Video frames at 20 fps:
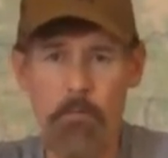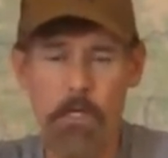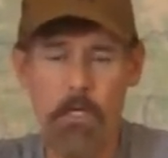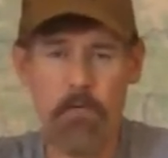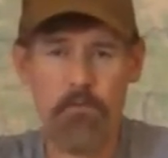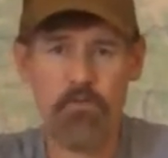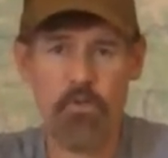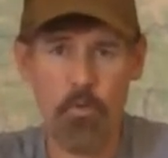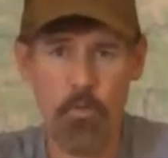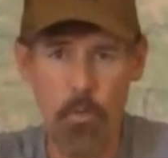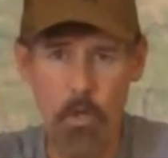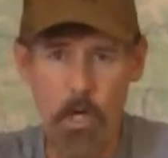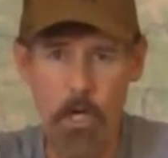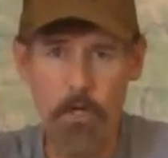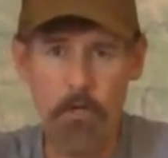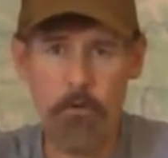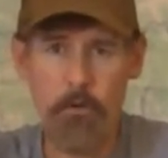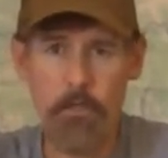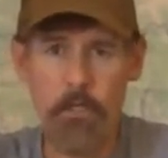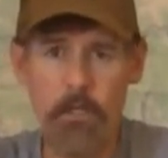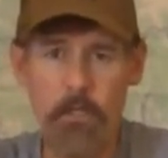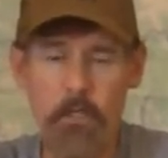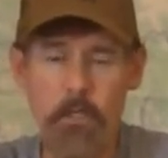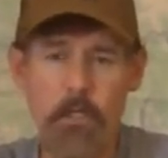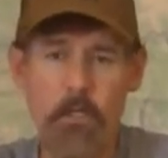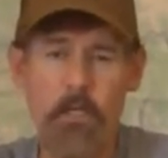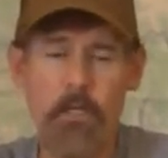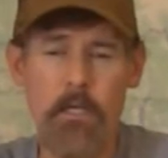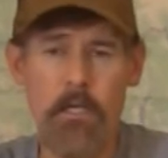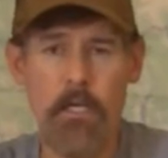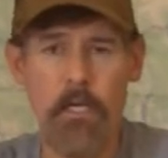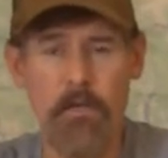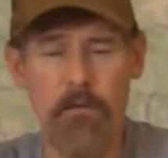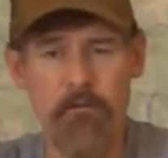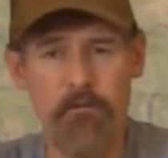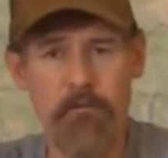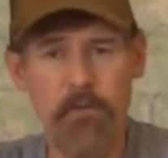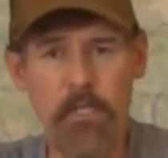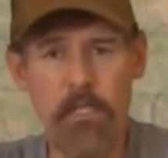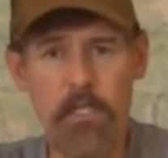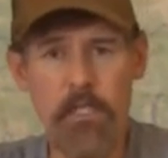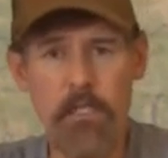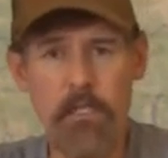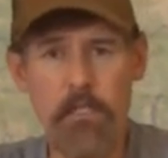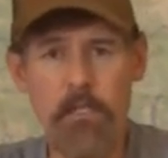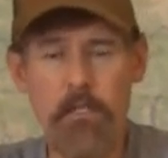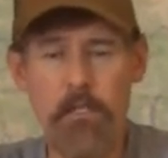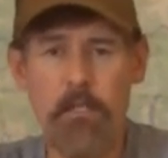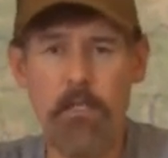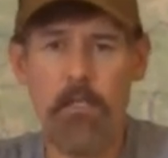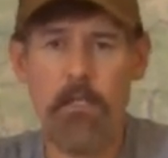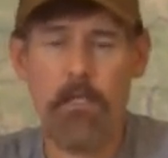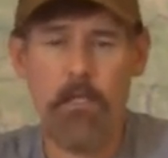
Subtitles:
bucks are watering and feeding,